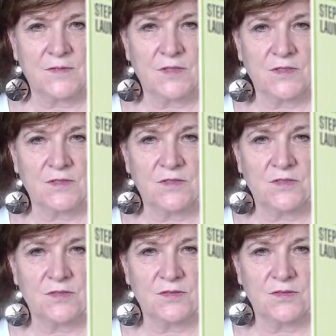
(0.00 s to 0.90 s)
going
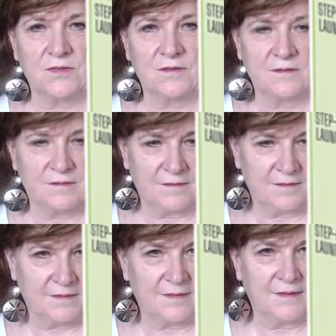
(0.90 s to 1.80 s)
to
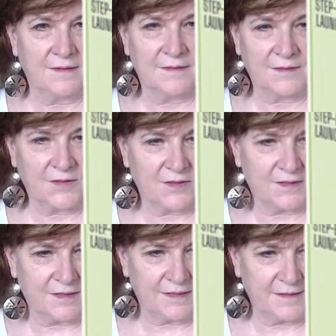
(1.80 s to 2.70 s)
go
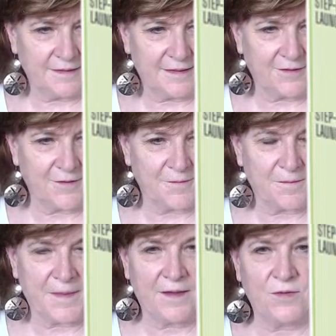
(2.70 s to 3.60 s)
in here. Hang on,
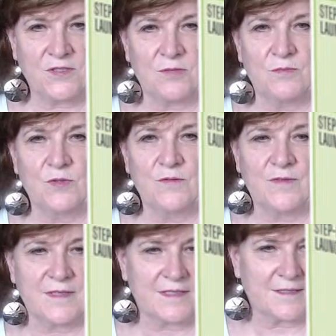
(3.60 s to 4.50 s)
I want to
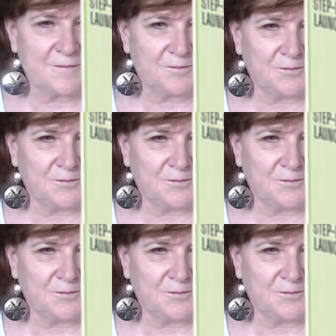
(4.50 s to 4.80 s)
move this.